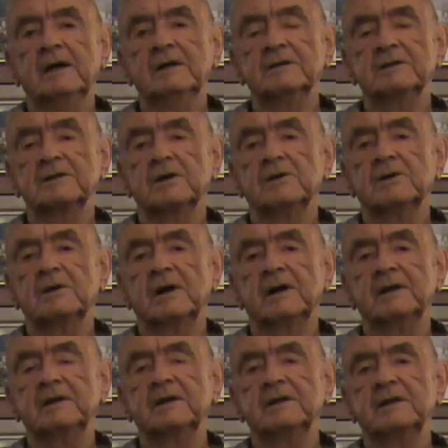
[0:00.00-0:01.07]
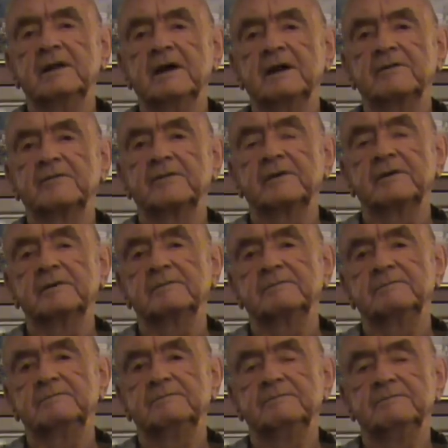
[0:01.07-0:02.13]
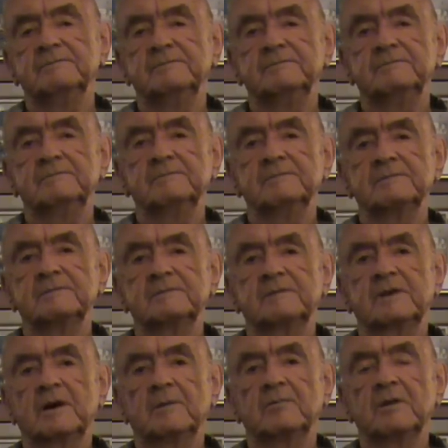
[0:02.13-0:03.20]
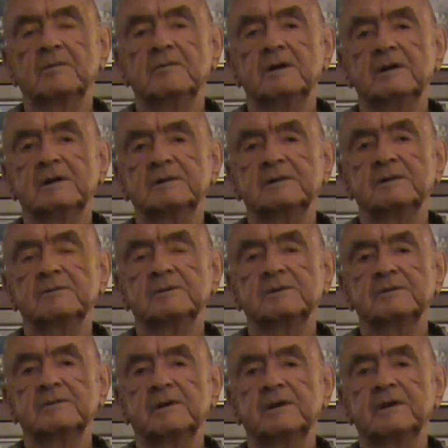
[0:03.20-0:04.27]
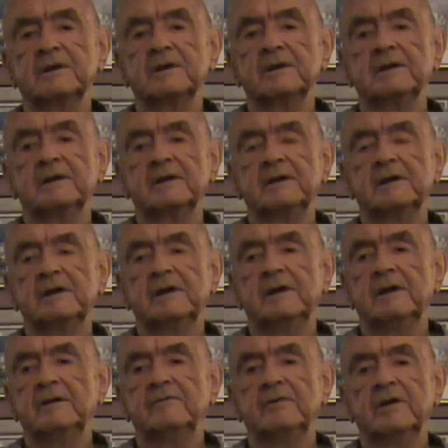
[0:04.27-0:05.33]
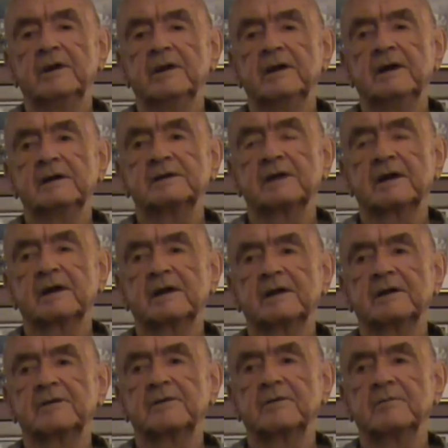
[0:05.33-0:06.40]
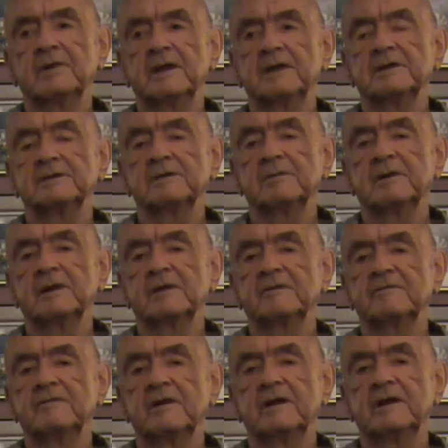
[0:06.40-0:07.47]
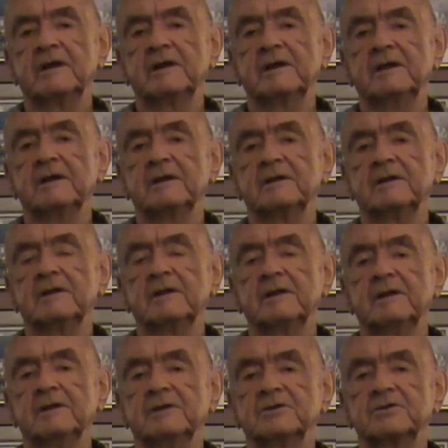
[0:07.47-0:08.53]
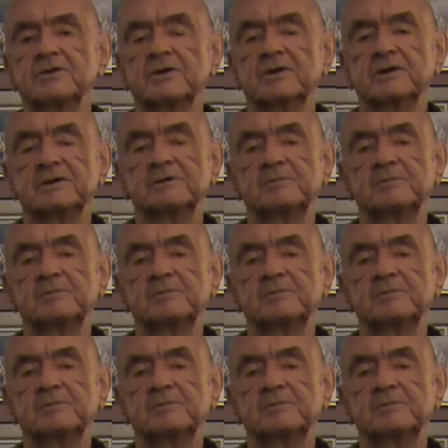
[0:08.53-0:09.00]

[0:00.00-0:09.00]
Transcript: So I did that for a couple of months. It was very, very nice. I got a tremendous amount of flying in short